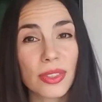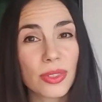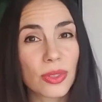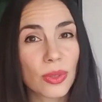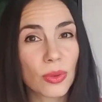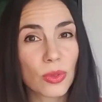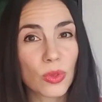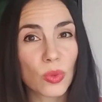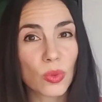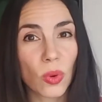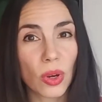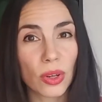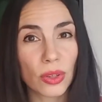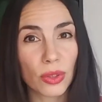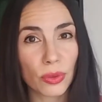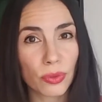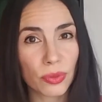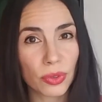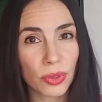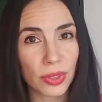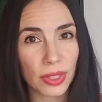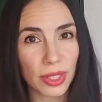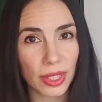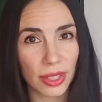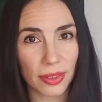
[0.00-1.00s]
those
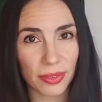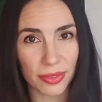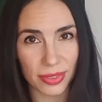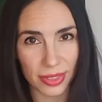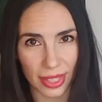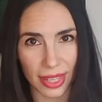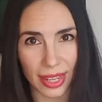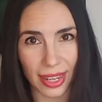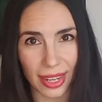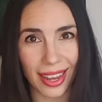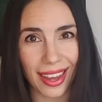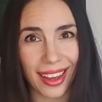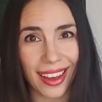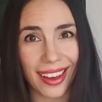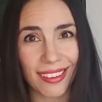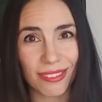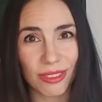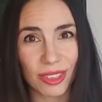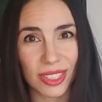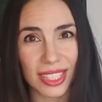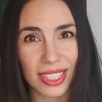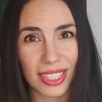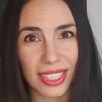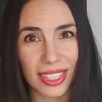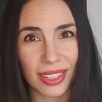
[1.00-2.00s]
wonderful gifts they have
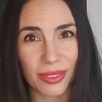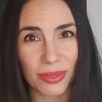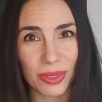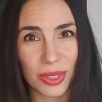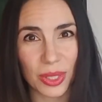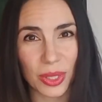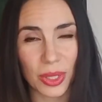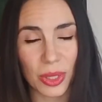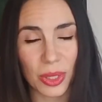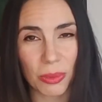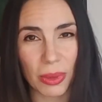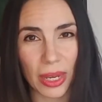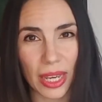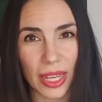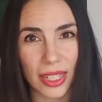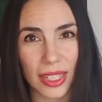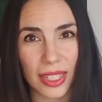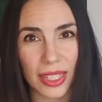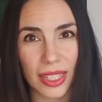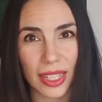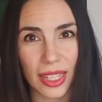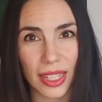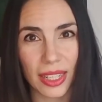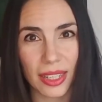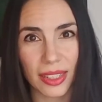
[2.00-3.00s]
to give to
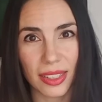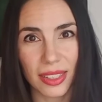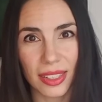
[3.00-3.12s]
humanity.